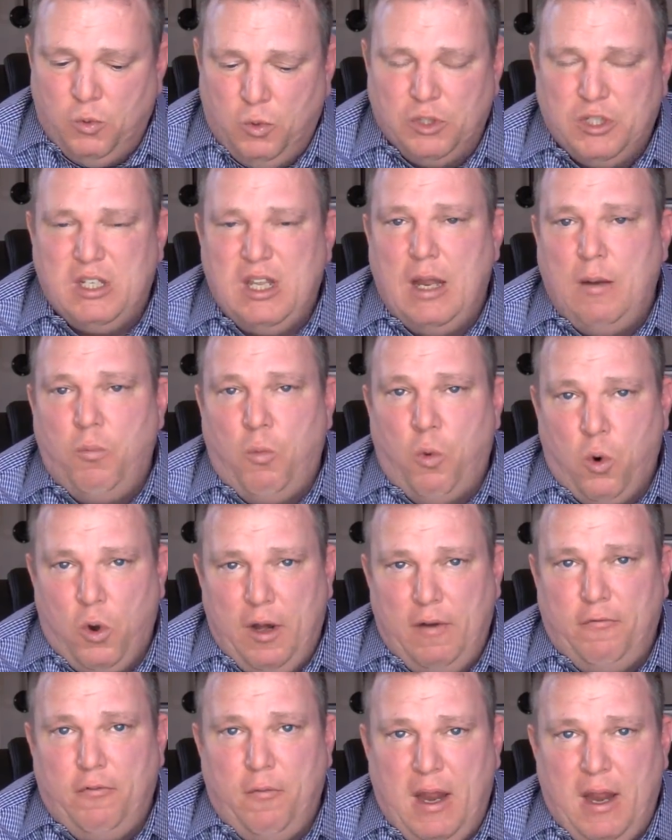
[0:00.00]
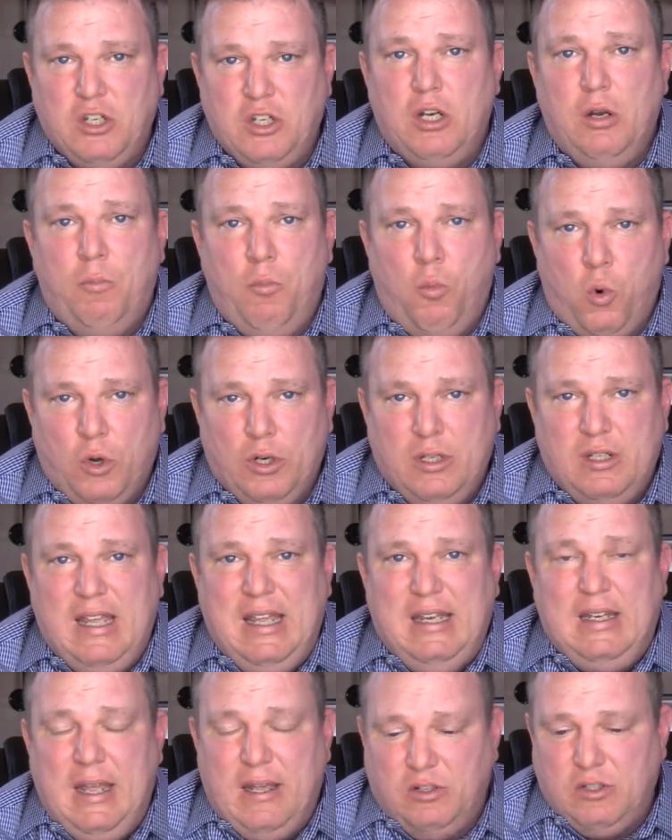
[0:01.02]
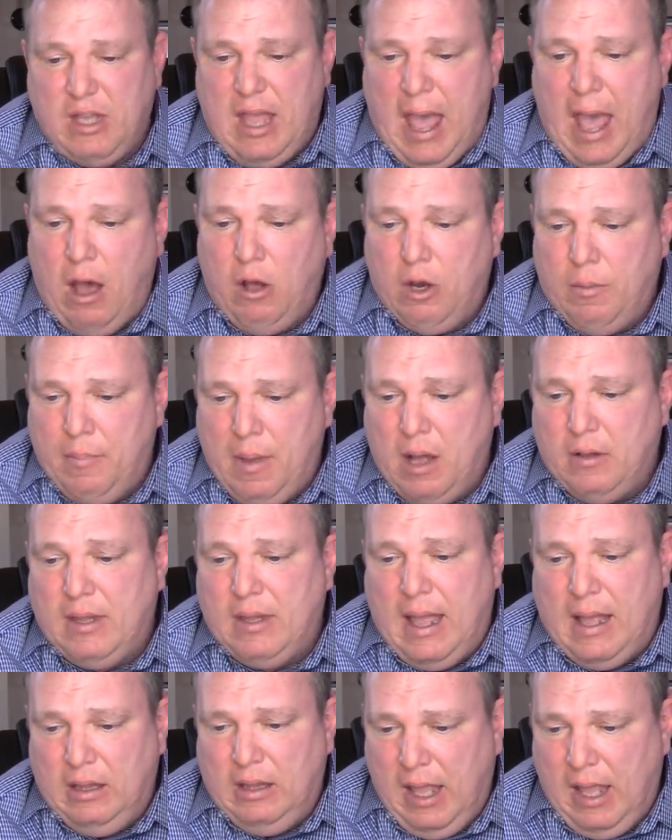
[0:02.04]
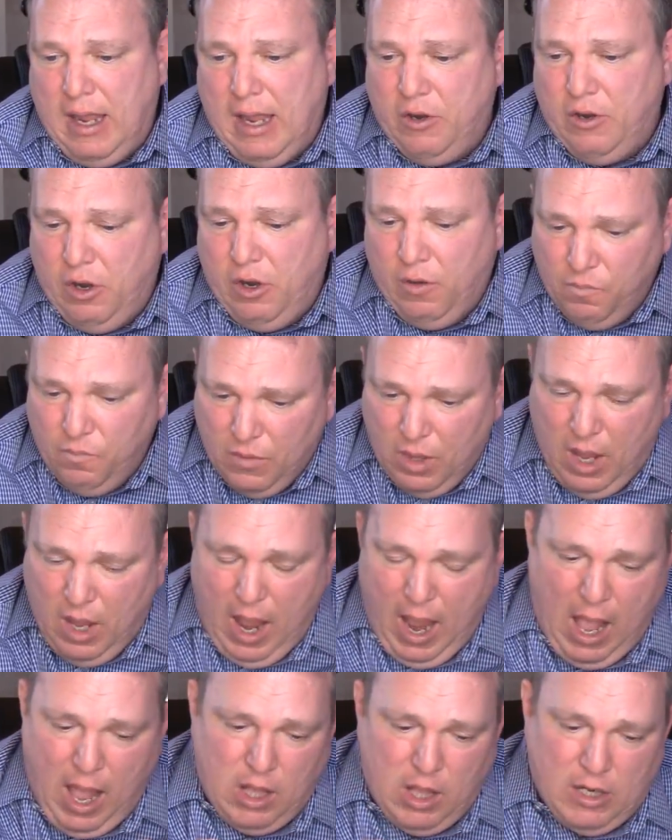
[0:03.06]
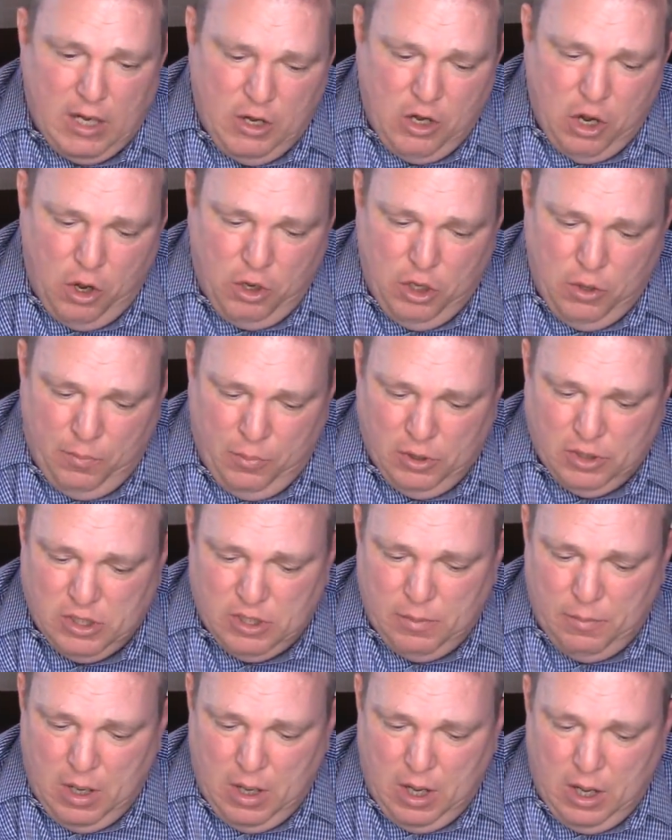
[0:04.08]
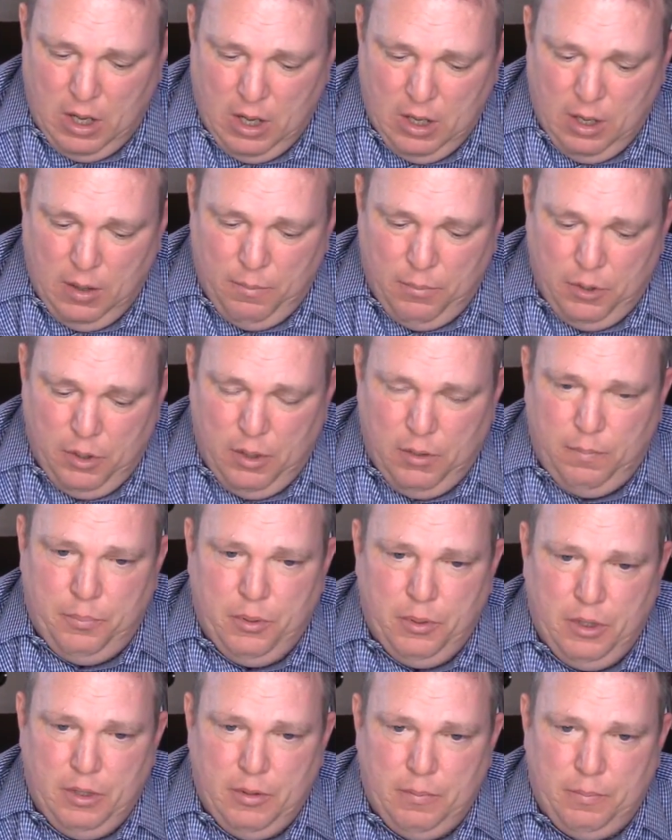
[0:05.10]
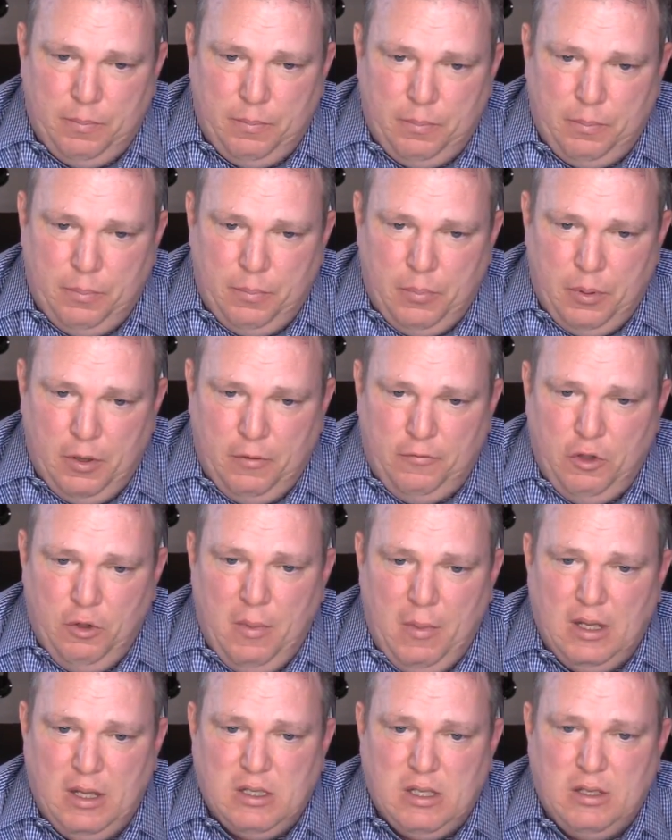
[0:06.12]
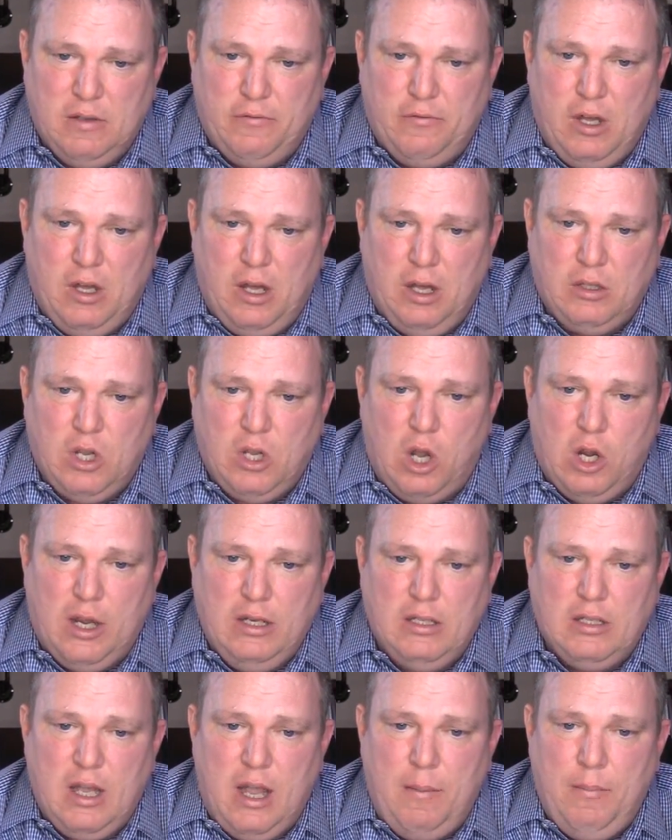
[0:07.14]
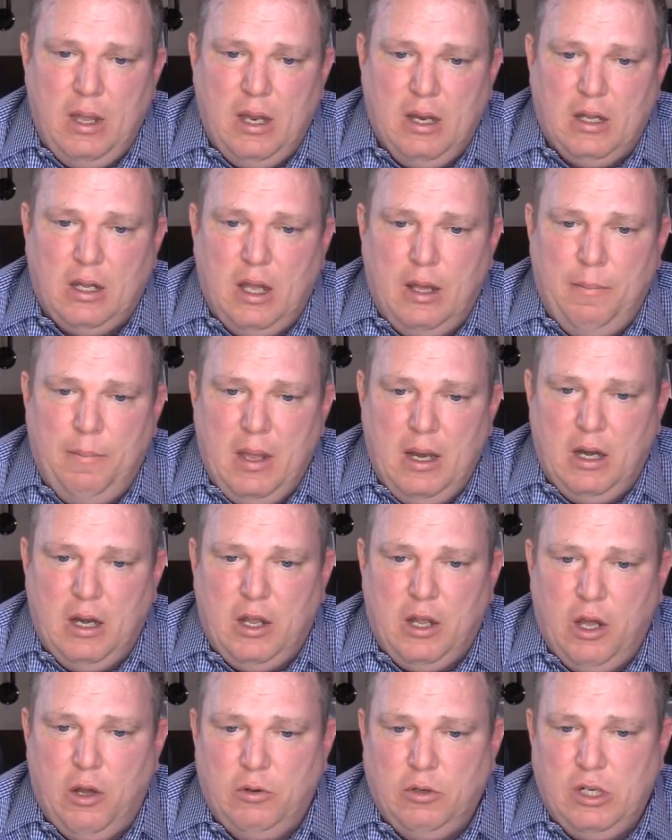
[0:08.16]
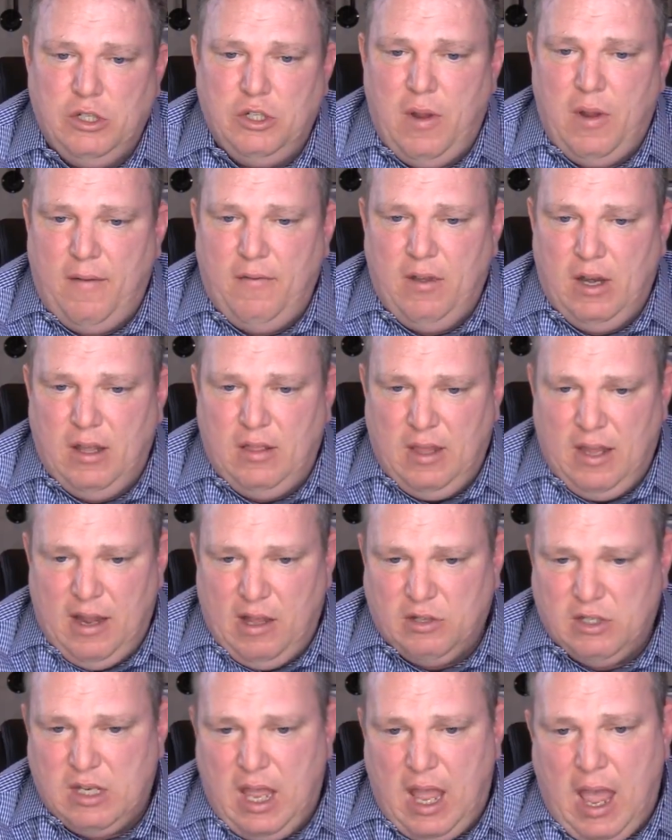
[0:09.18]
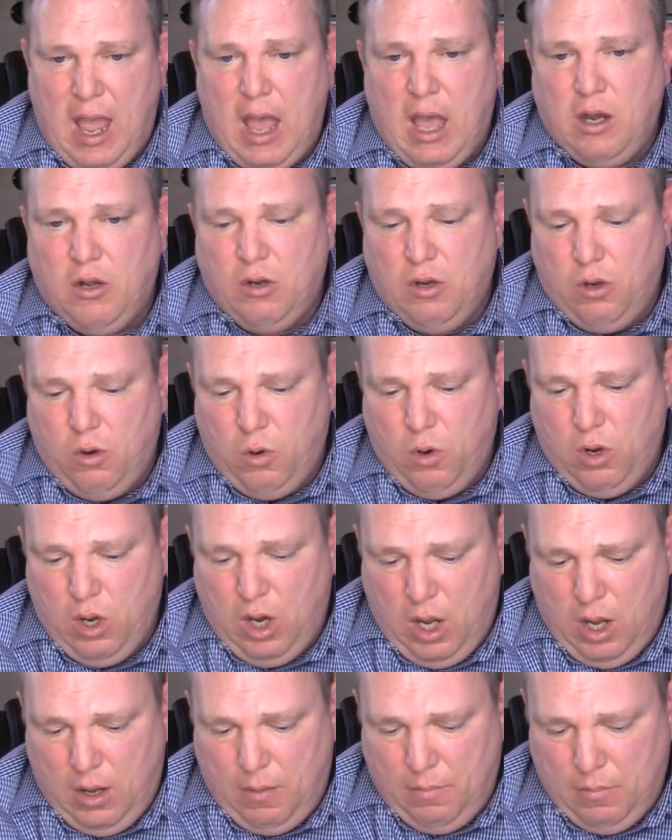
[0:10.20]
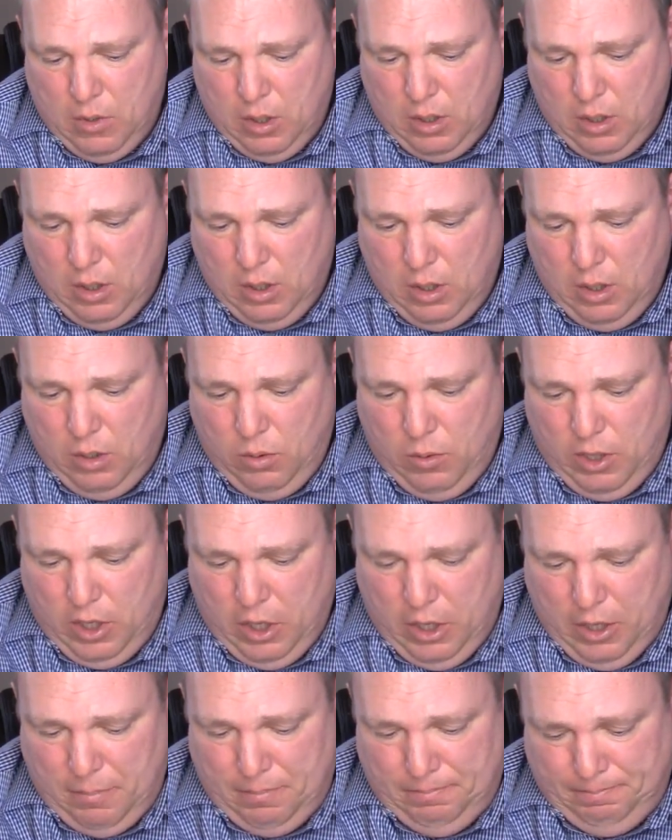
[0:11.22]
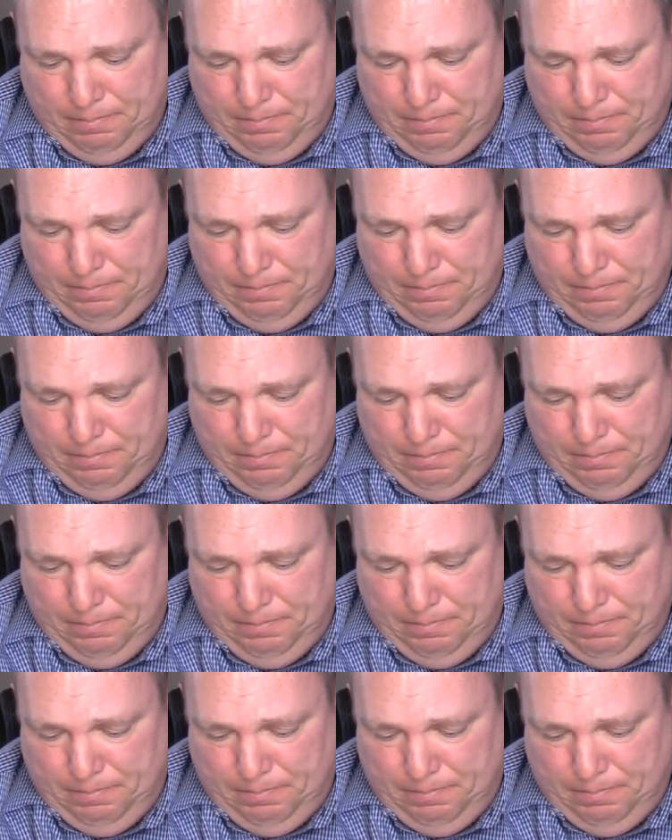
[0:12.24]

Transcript: We'll send more information and more details out about that later. Alan, I know you put some put a few minutes of talking time in a minute ago. Did you have anything else to add, or we good?